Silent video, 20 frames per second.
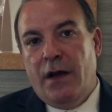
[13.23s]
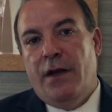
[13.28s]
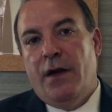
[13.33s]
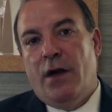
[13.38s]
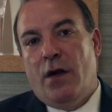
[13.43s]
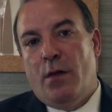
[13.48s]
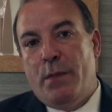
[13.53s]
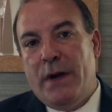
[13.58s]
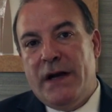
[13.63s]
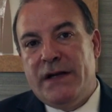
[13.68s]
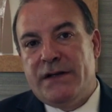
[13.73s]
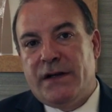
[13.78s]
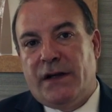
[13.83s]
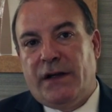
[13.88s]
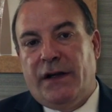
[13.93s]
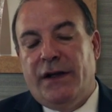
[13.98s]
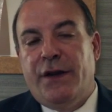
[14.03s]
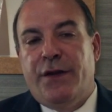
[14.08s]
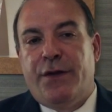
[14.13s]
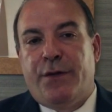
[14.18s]
There are
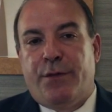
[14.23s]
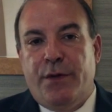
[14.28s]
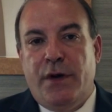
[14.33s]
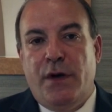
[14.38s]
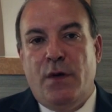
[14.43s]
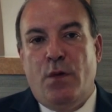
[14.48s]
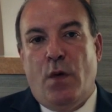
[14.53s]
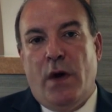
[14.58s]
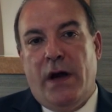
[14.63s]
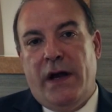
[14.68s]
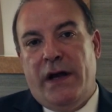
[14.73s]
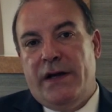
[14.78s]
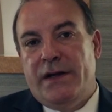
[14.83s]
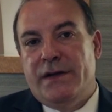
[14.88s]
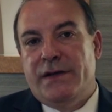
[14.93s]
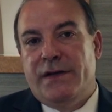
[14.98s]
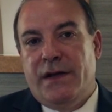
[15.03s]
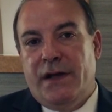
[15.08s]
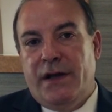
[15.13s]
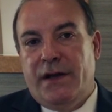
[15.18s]
basically three
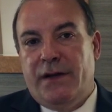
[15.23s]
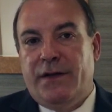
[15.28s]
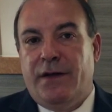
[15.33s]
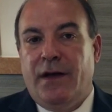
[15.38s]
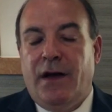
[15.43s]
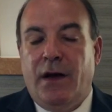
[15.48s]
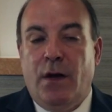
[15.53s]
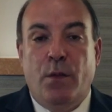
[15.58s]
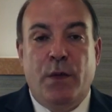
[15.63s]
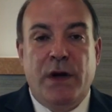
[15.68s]
ways that uh,